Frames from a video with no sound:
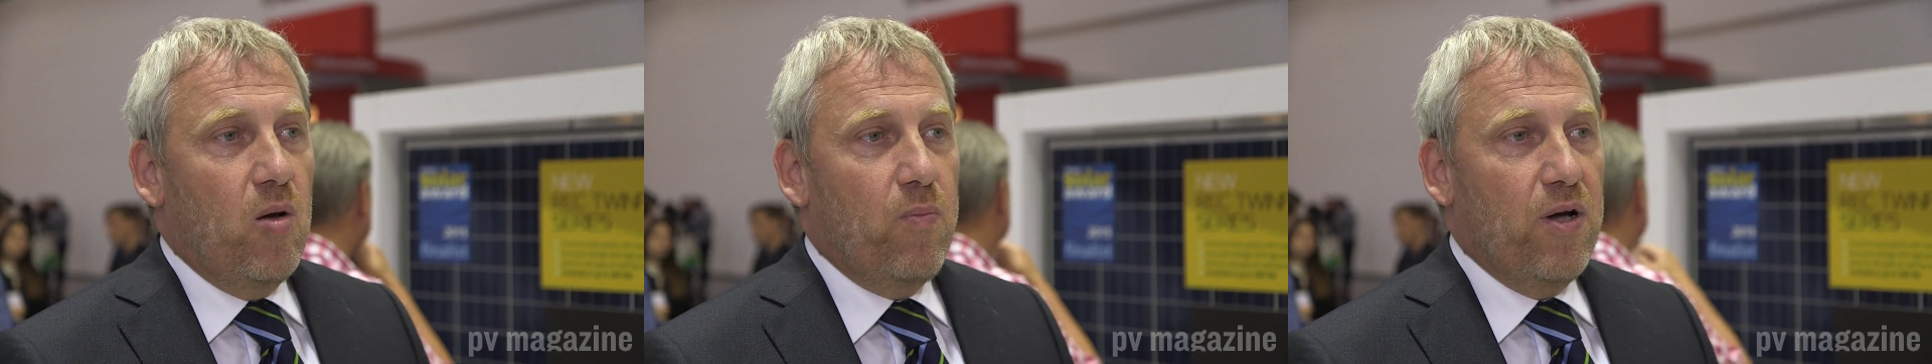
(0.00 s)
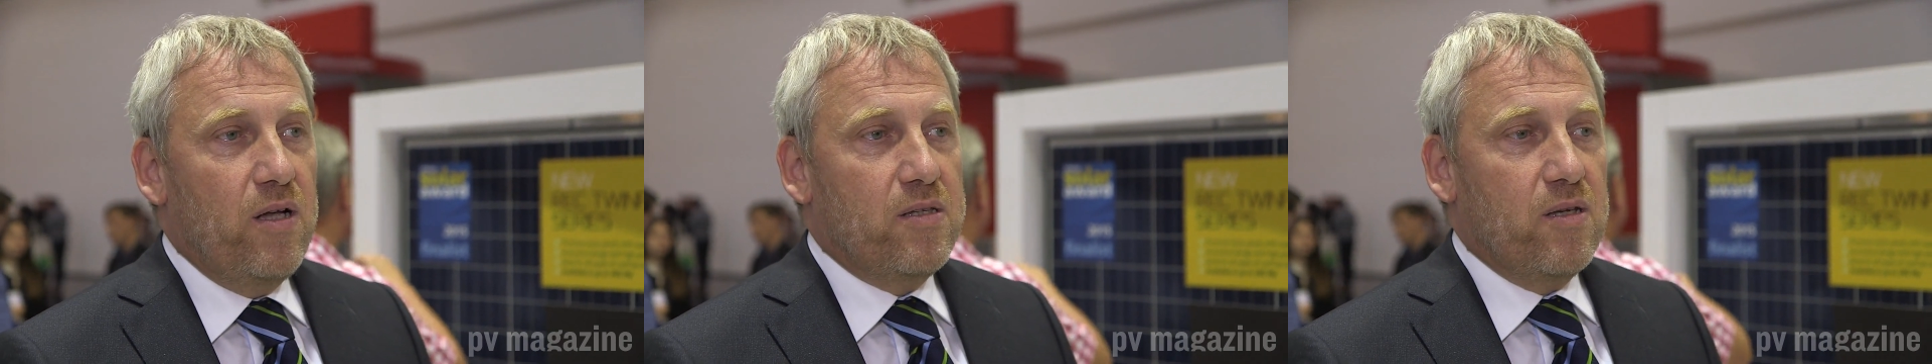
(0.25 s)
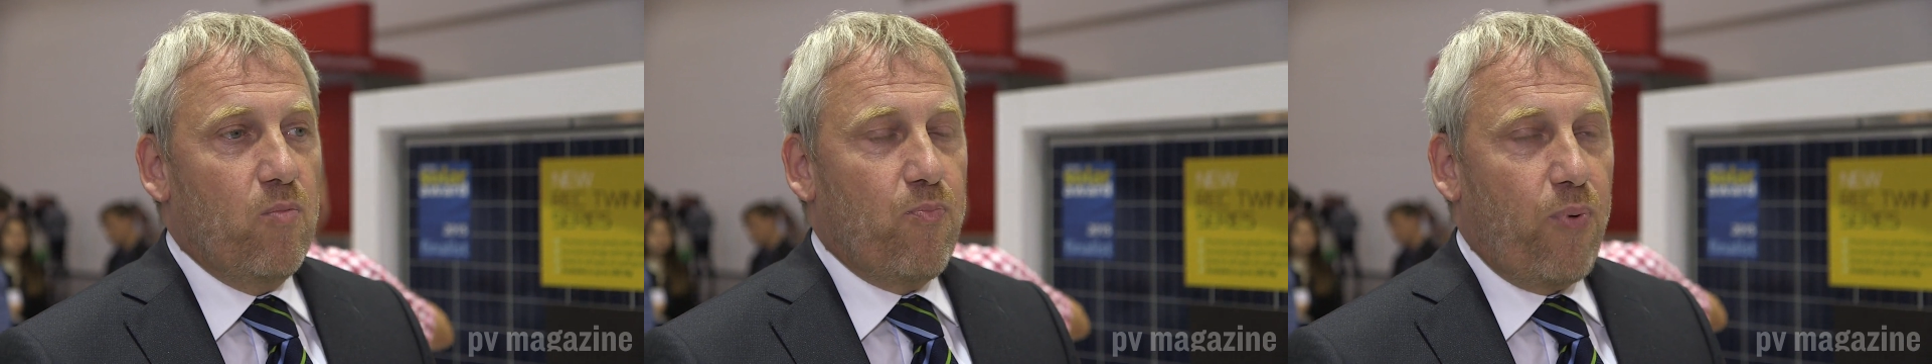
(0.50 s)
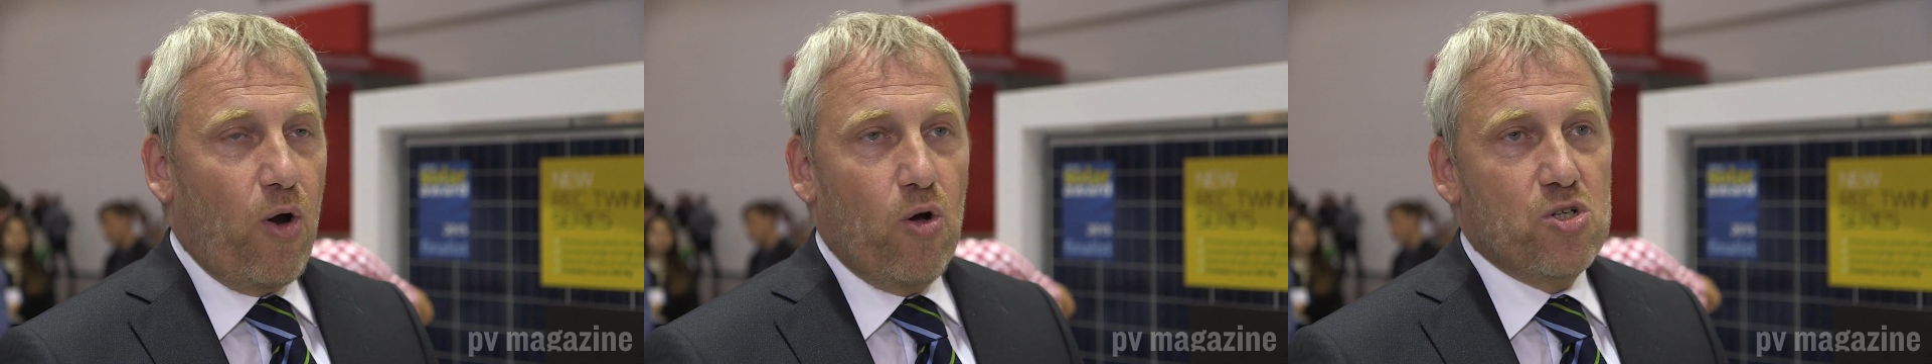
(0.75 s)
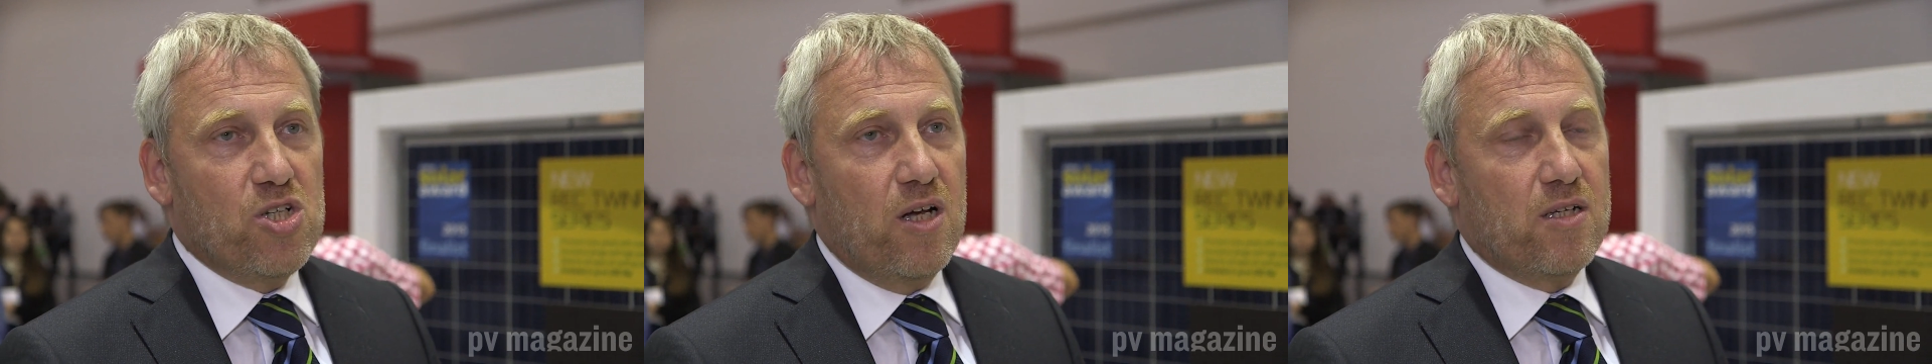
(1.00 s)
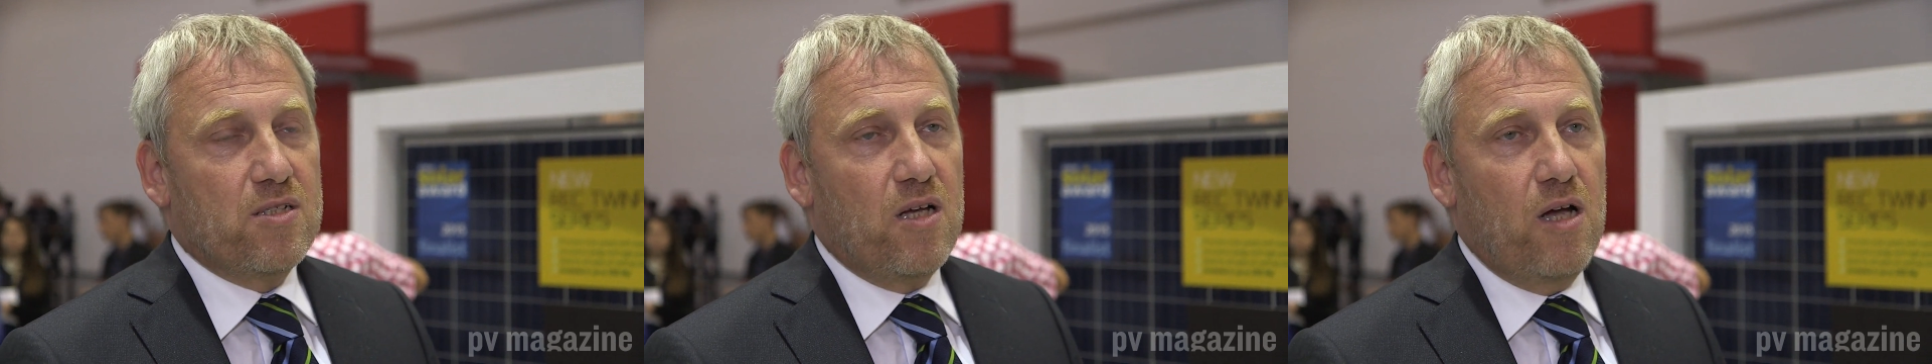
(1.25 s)
but
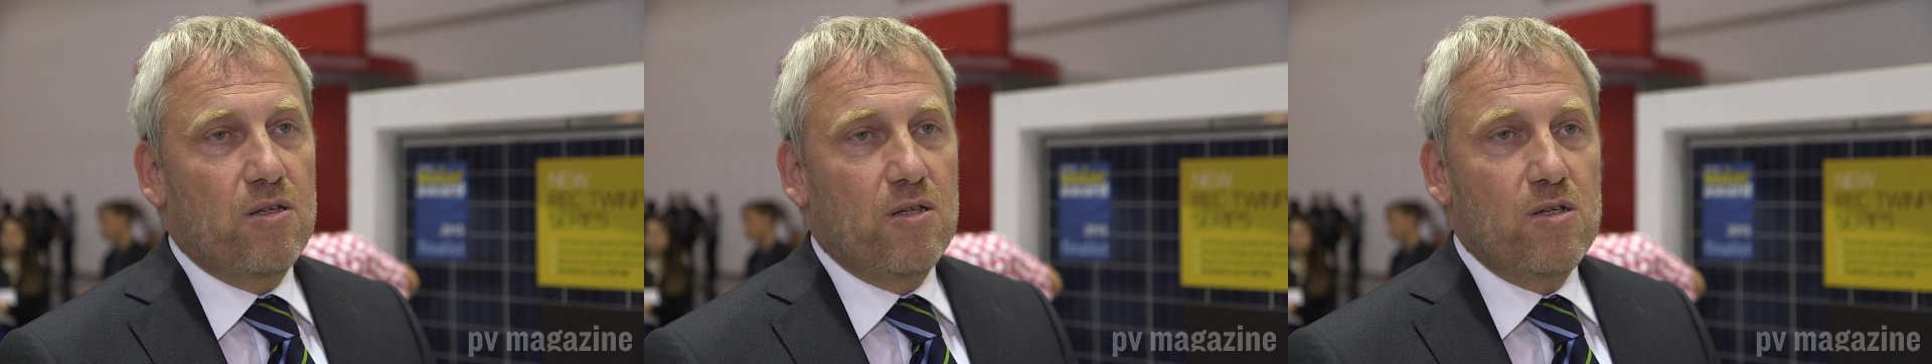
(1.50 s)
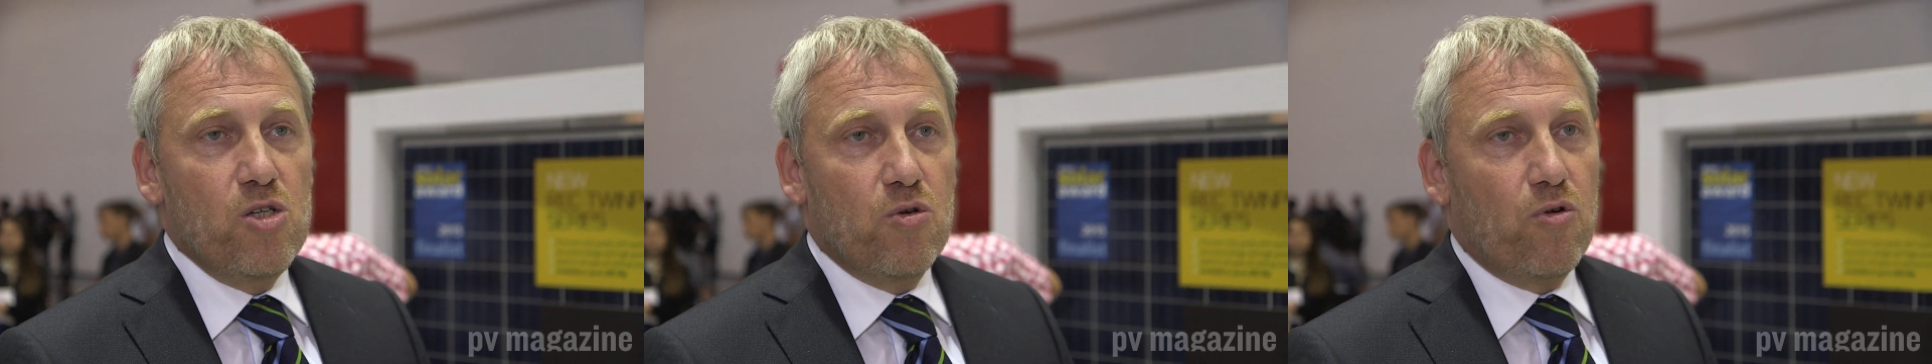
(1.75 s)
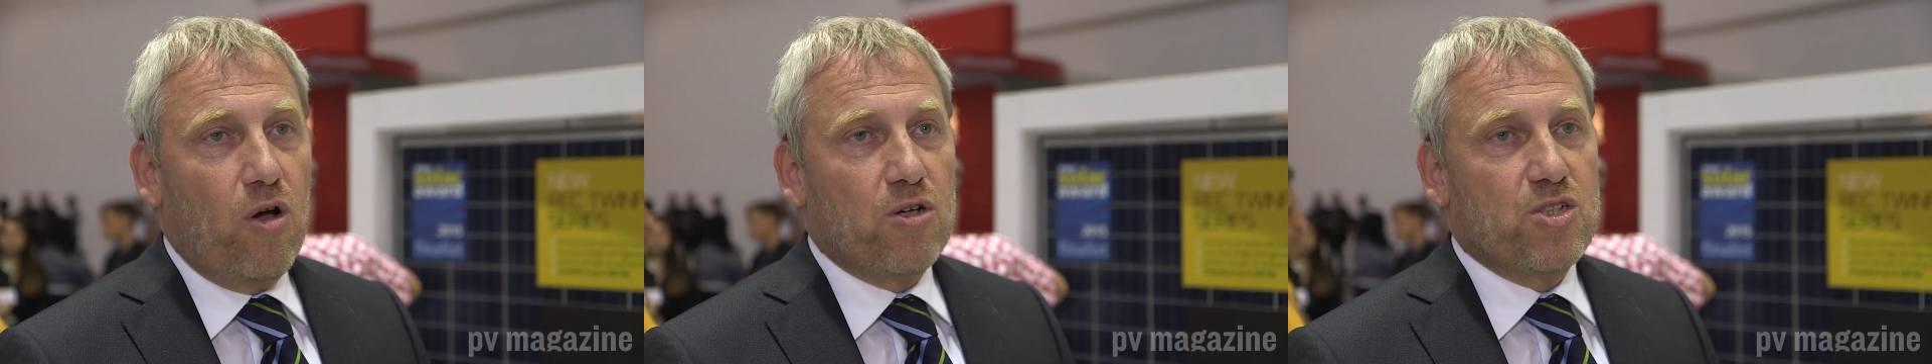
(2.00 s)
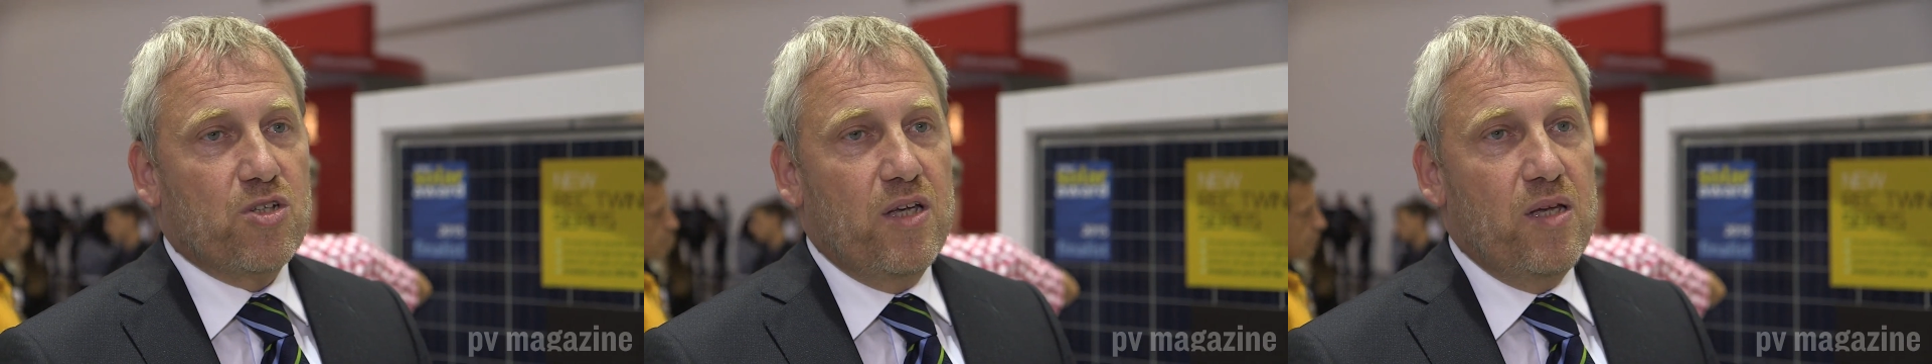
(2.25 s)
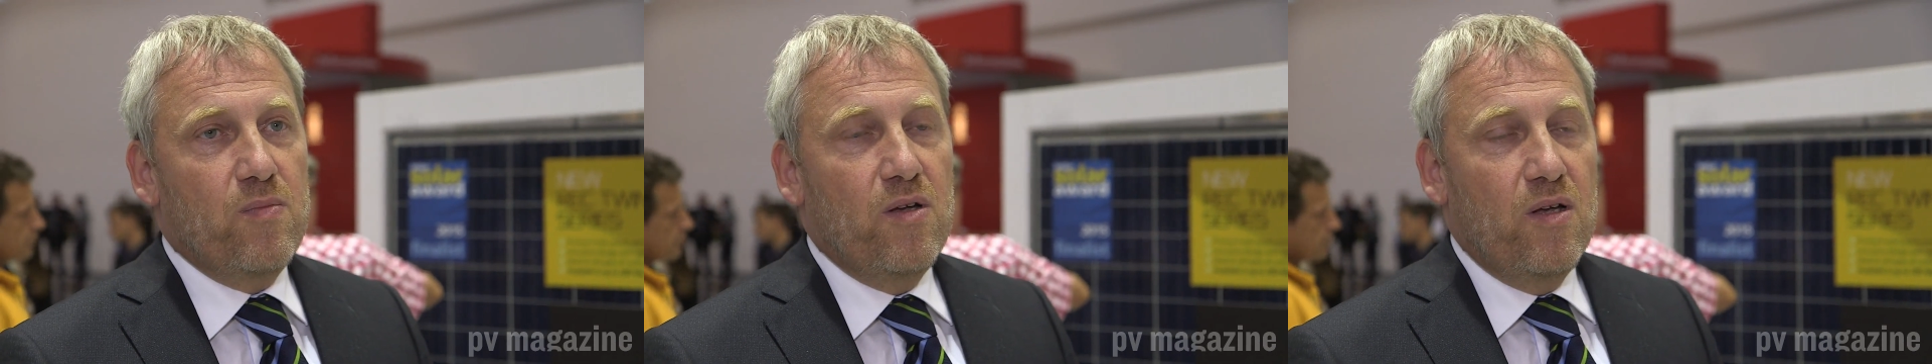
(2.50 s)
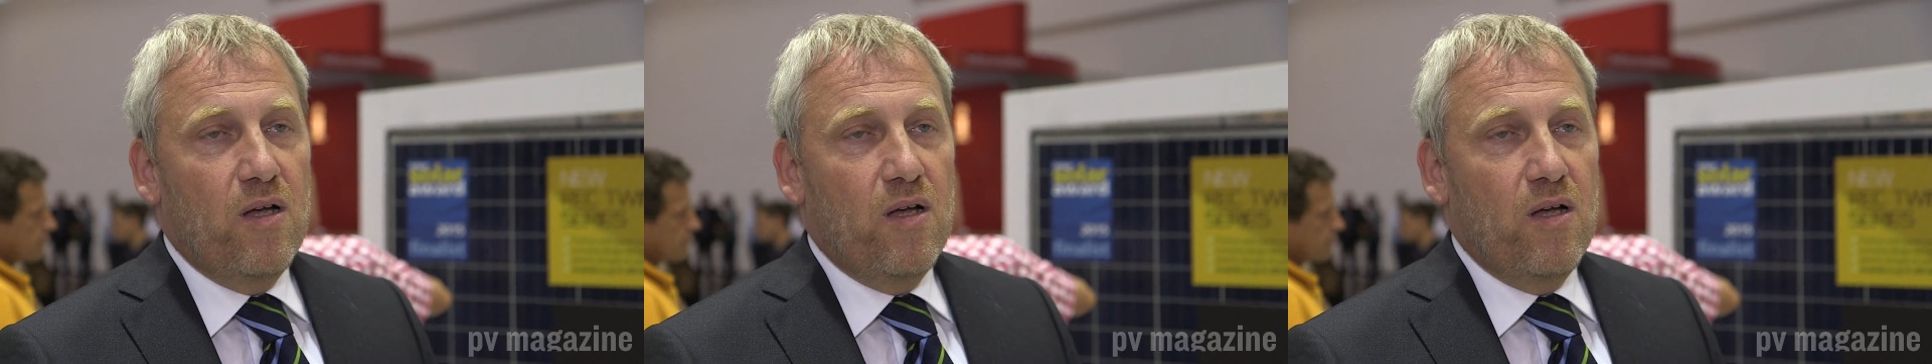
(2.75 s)
projects under the new ROC scheme,